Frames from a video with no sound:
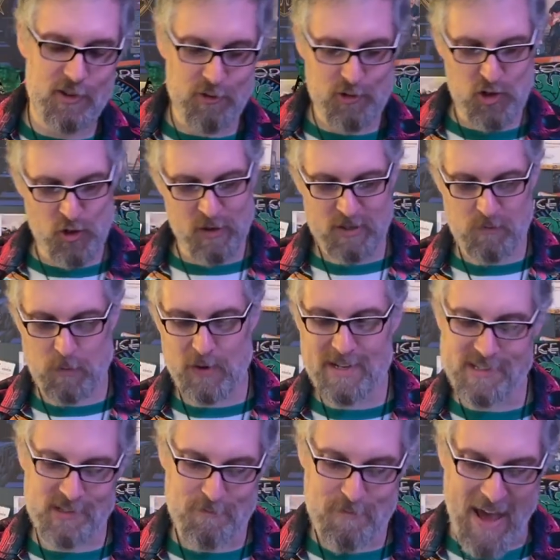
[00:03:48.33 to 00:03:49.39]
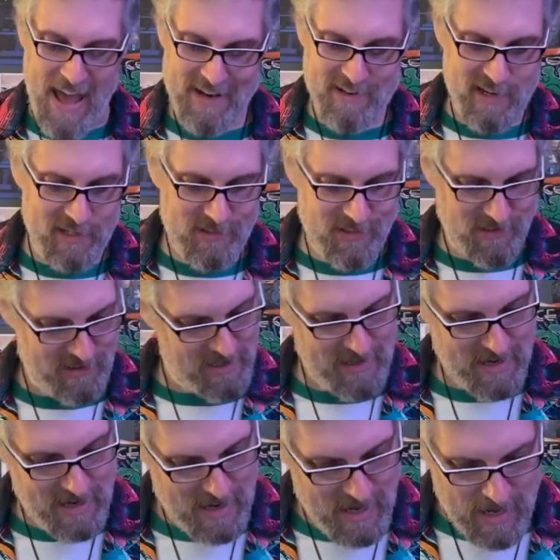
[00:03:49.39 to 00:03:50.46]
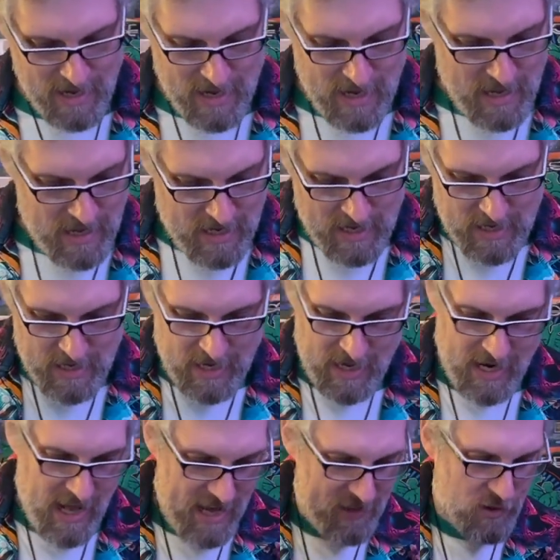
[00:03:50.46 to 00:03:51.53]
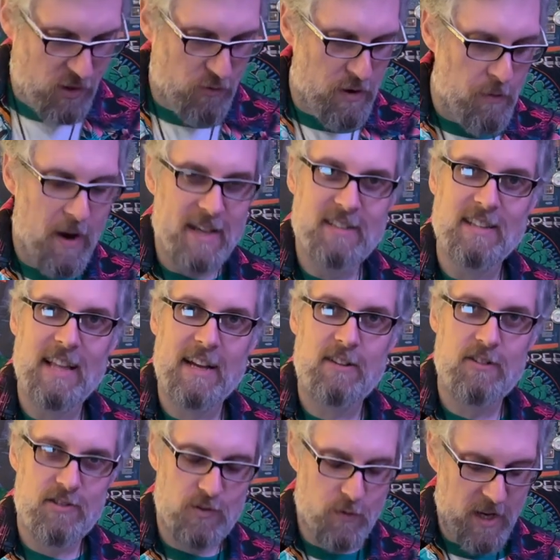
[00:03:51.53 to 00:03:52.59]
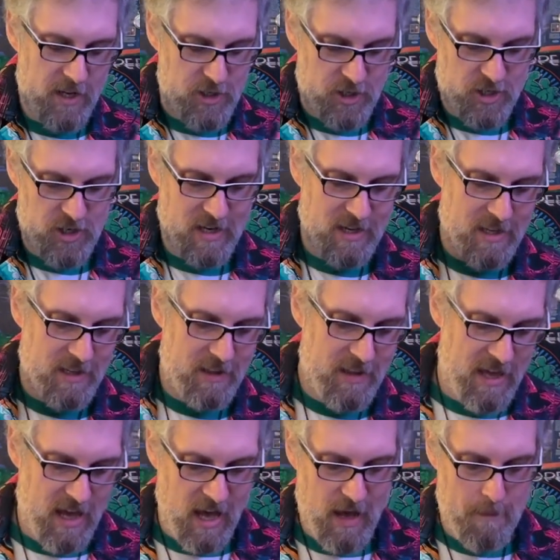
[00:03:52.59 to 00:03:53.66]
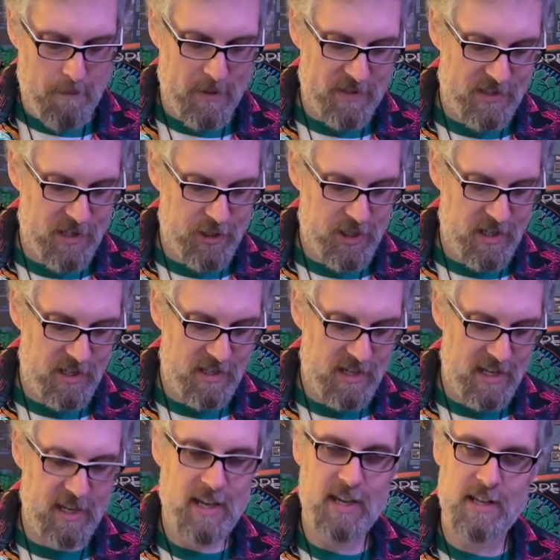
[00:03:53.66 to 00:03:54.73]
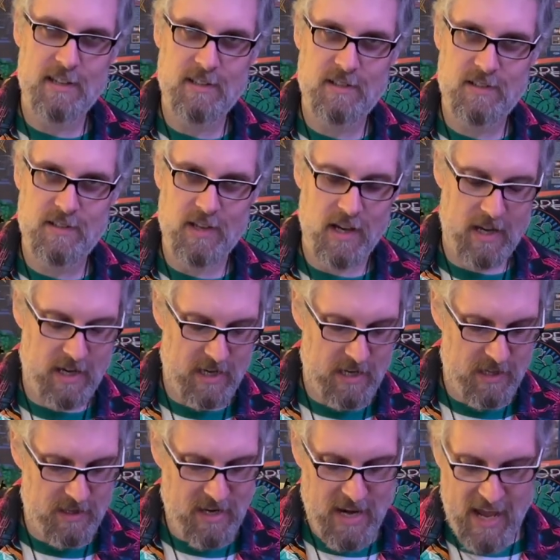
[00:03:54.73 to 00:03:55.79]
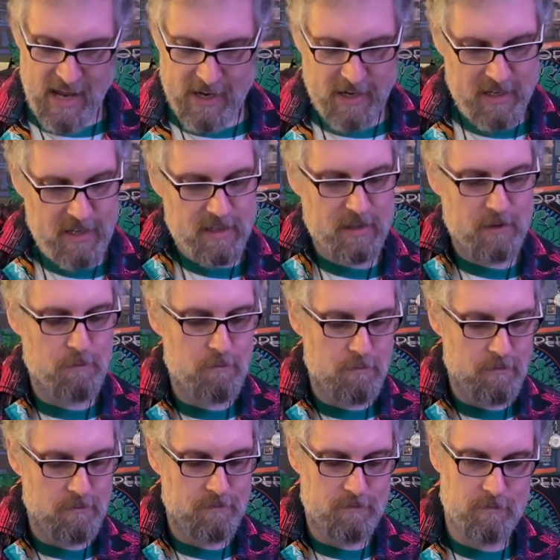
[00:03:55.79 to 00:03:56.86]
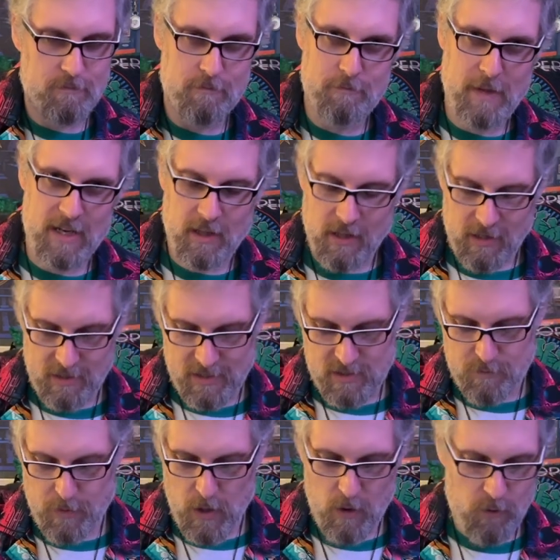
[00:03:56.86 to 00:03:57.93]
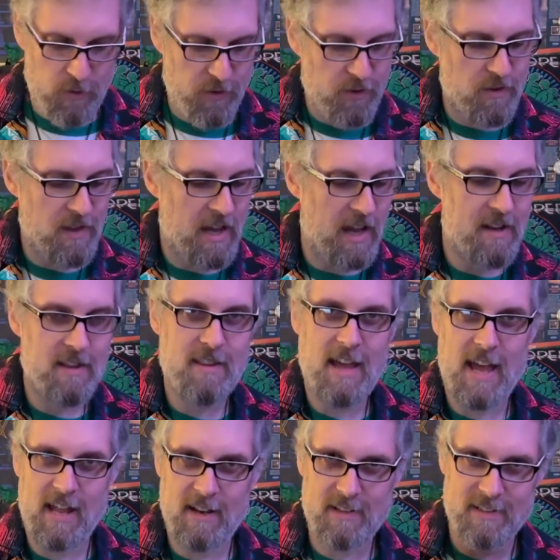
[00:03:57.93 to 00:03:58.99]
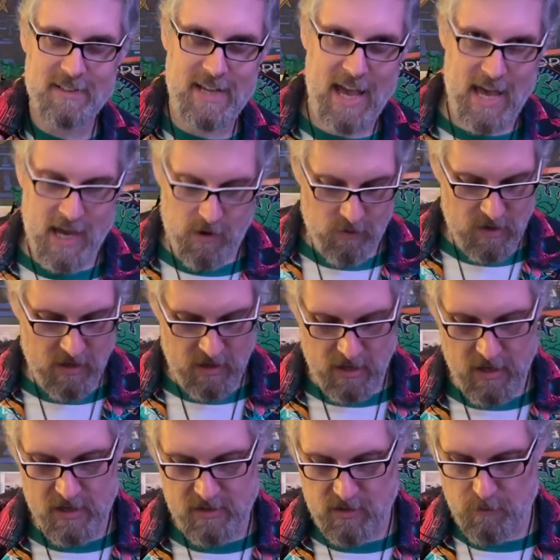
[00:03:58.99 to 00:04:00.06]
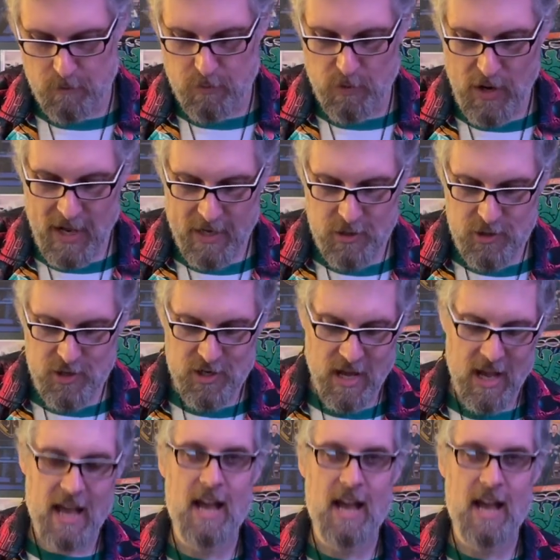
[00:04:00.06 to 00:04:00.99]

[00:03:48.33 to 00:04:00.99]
Judas Priest madness. It has a three-way selector switch. The up position is the neck, middle is both, and then down is bridge.